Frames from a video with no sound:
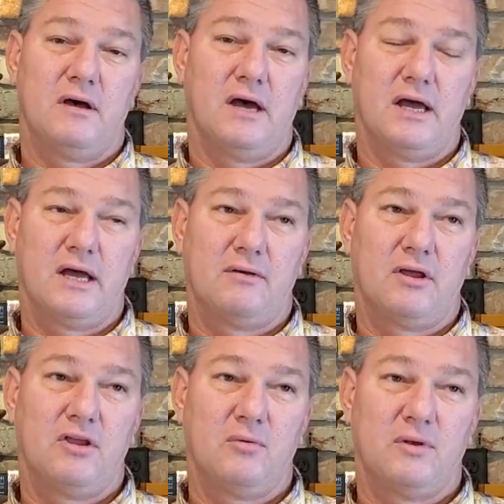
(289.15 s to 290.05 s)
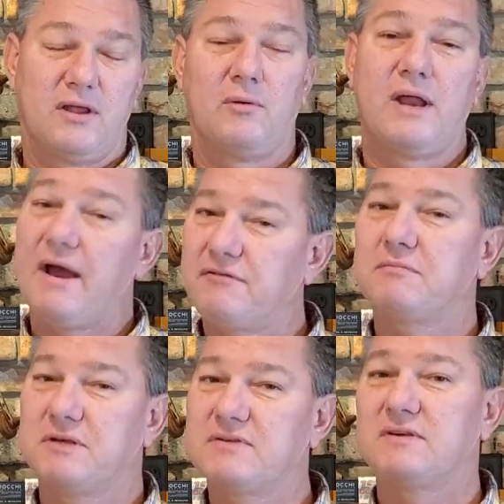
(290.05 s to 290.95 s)
There would have to
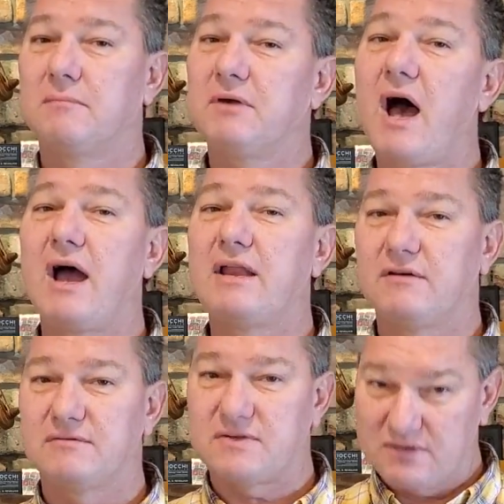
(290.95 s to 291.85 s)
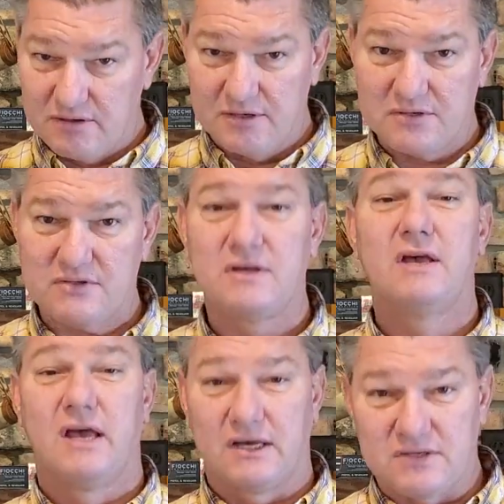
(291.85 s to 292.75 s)
be some kind of serious
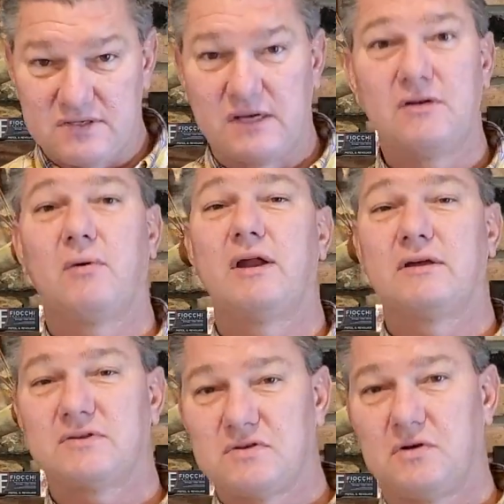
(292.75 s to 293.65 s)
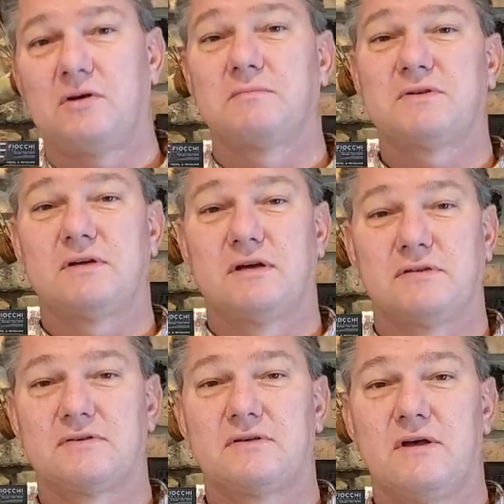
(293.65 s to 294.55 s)
extenuating
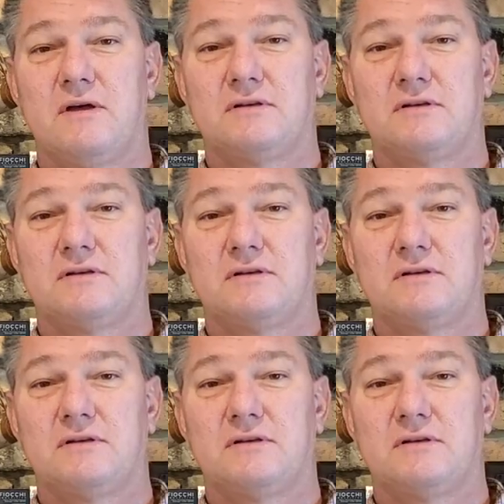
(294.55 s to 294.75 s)
circumstance